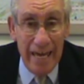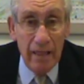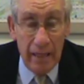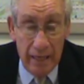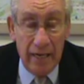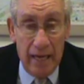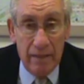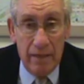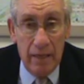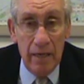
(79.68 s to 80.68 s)
like in
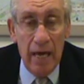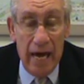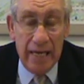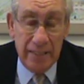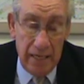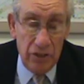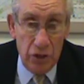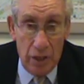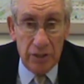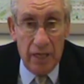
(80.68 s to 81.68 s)
Anthony, at
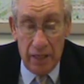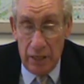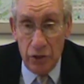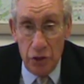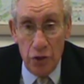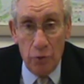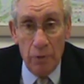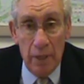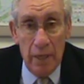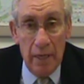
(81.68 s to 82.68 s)
stjohns.edu.
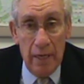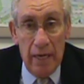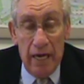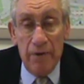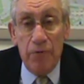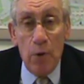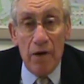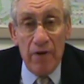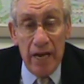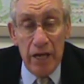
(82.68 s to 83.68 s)
If you
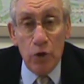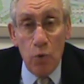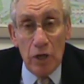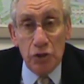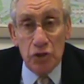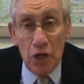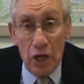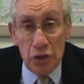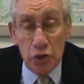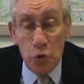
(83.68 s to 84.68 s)
have any questions
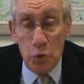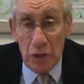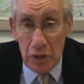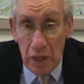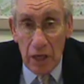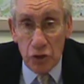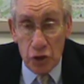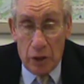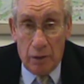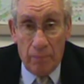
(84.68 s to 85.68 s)
on student
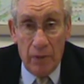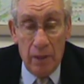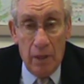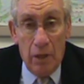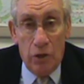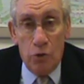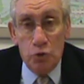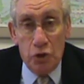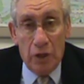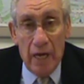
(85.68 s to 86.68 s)
teaching, you
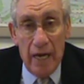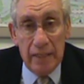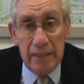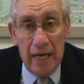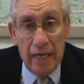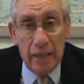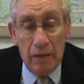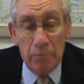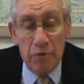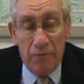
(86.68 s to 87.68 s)
should contact
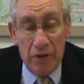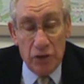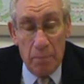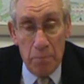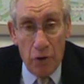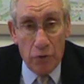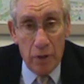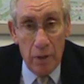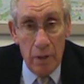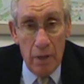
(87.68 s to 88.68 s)
Professor Burke,
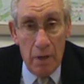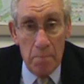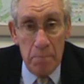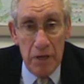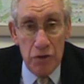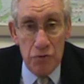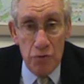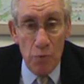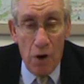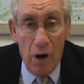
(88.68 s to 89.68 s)

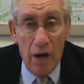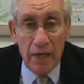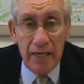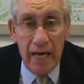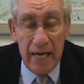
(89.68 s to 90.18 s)
B-U-R-K-E-L-1